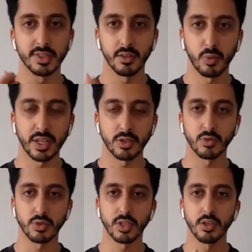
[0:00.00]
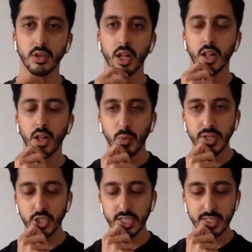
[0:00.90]
the clients that we talk to,
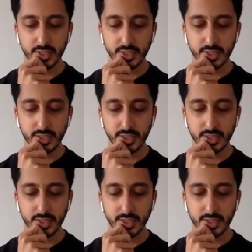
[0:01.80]
which